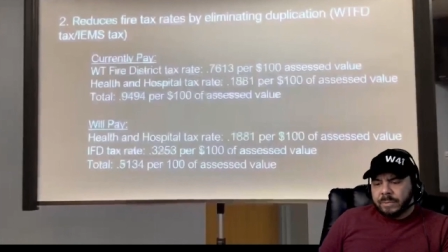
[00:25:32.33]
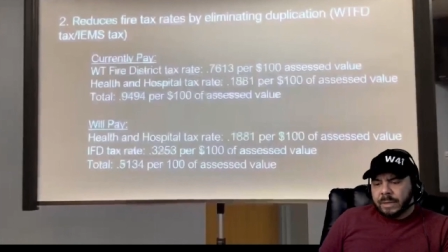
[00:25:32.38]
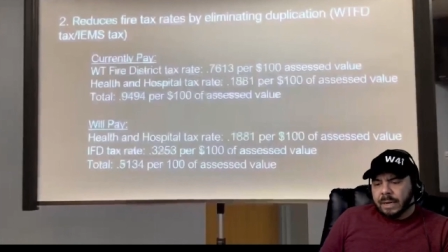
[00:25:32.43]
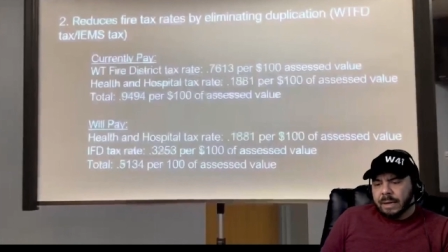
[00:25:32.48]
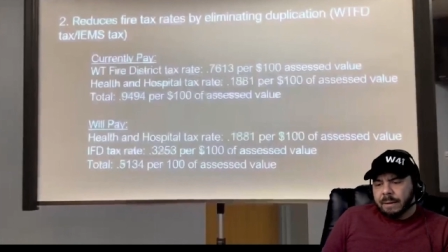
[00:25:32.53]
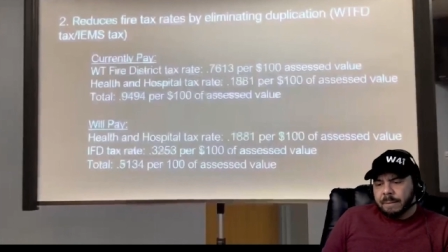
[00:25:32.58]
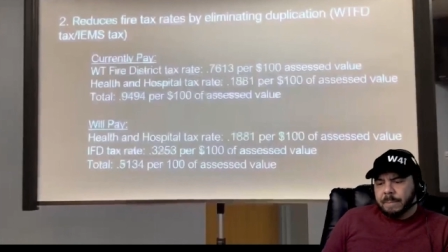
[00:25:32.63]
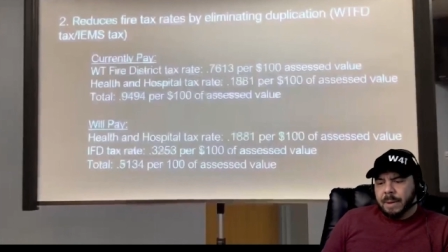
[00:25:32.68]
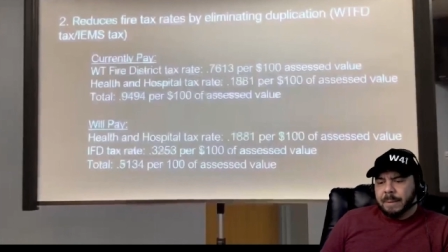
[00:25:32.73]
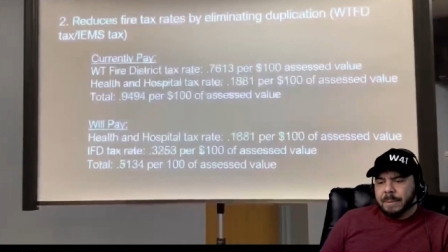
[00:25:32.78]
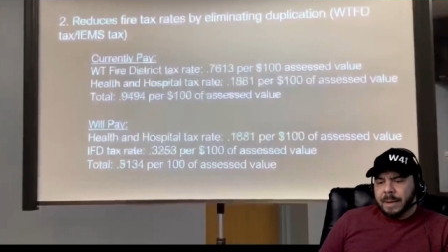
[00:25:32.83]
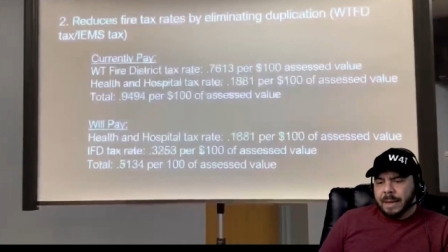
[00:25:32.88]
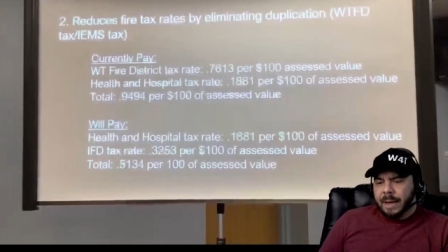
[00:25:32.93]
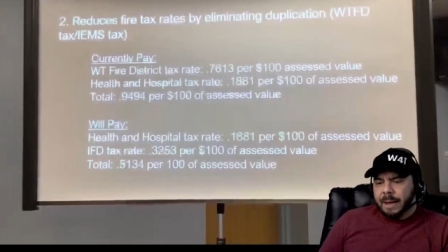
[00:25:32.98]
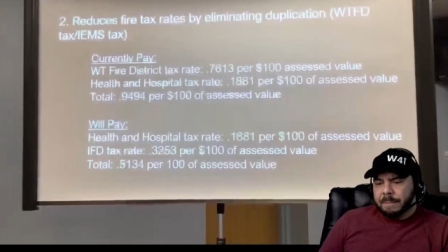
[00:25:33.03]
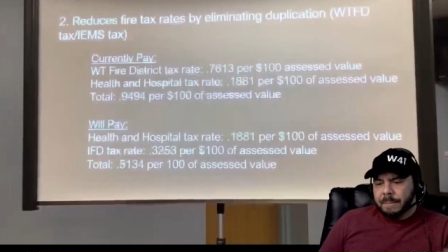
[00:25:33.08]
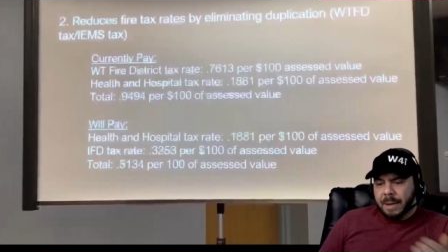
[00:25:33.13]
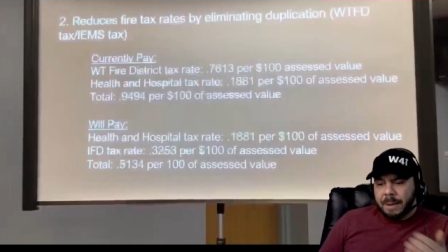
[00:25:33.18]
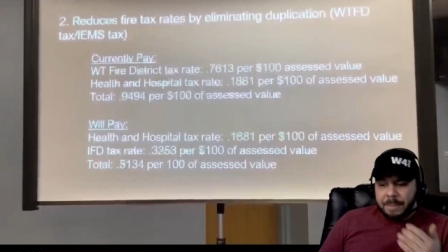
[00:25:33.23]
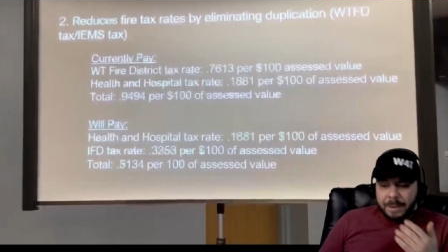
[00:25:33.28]

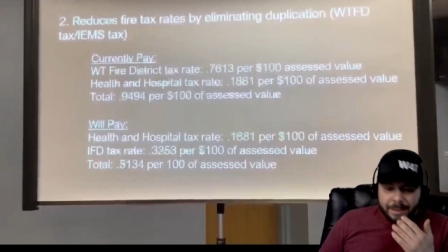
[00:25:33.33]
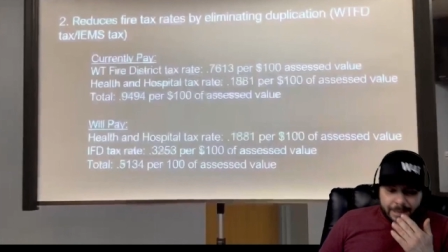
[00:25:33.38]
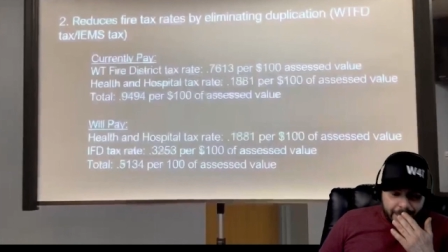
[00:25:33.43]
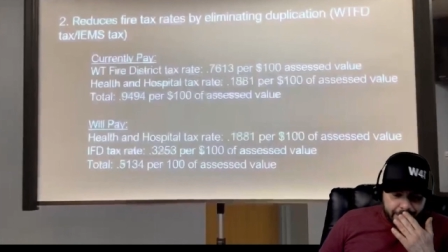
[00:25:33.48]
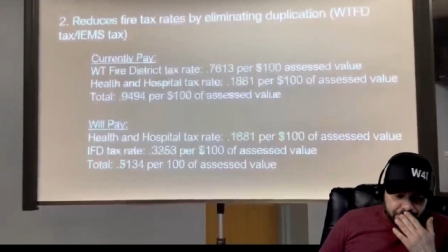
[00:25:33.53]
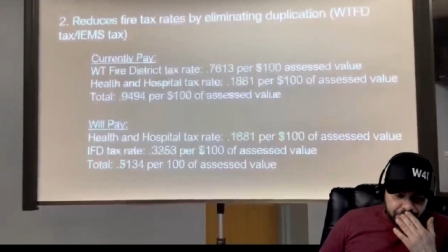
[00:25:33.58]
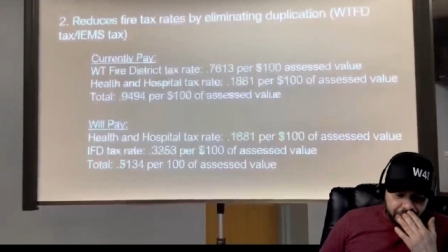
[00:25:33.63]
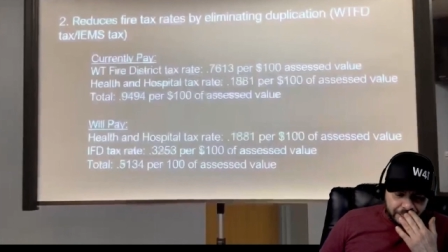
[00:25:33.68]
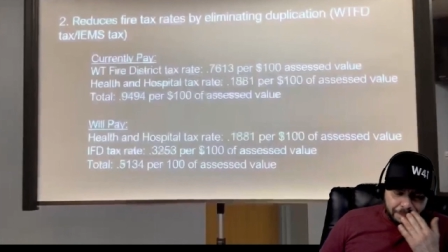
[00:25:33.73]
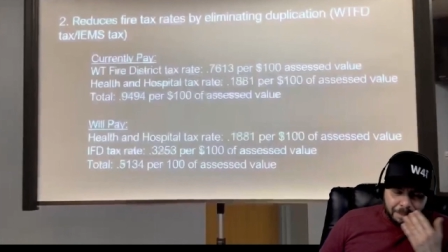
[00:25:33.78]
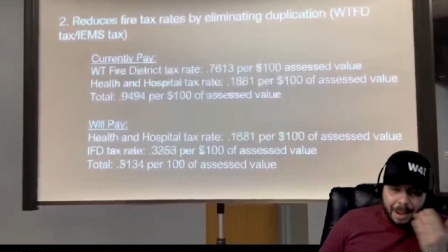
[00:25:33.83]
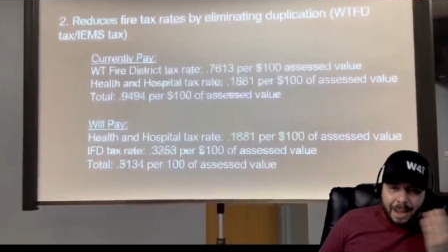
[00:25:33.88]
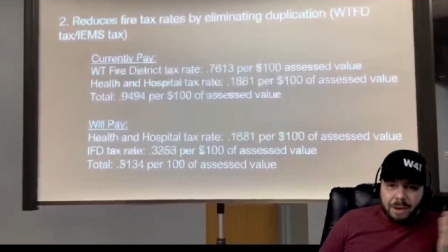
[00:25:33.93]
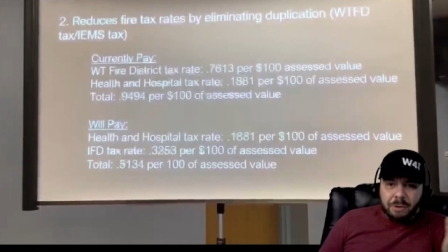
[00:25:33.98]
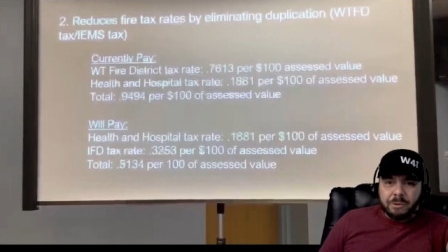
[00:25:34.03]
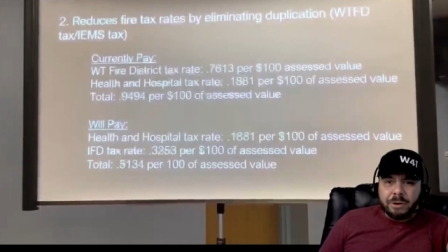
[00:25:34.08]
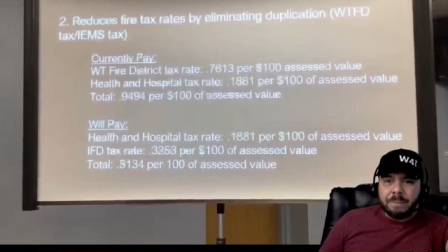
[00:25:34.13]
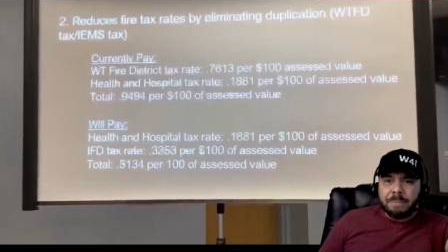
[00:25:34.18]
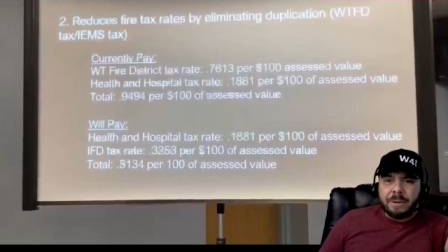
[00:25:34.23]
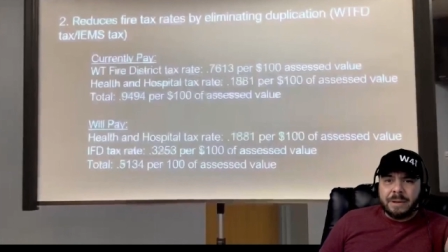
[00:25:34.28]
Maybe that's just my
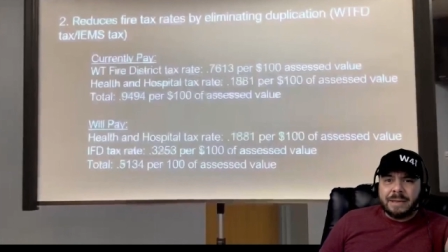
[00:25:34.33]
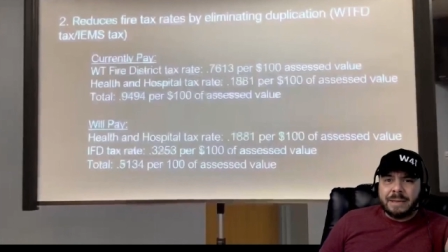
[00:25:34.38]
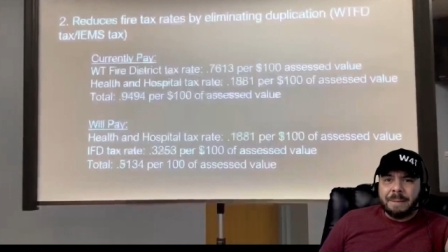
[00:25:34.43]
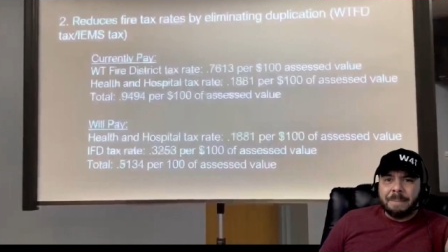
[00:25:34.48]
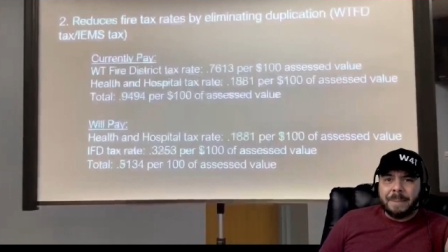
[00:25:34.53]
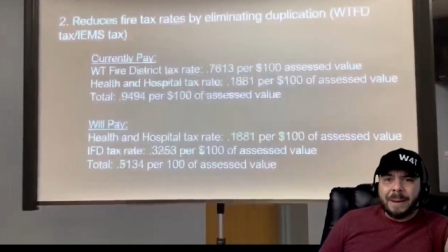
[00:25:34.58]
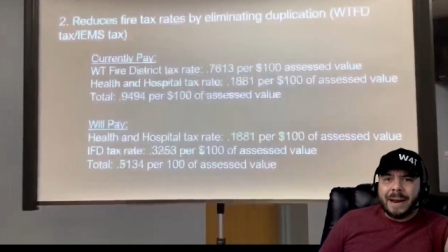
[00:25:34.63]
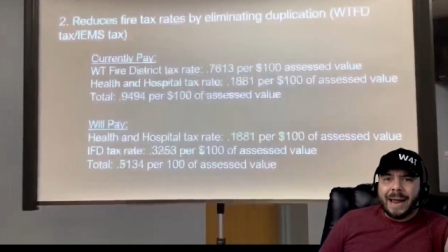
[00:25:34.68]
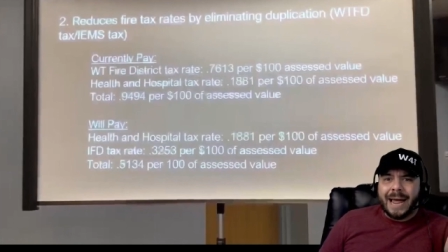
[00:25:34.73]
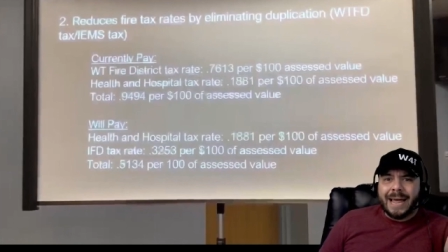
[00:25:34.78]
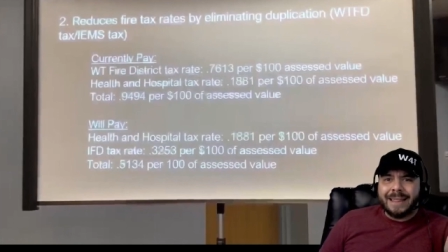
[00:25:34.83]
own opinion, but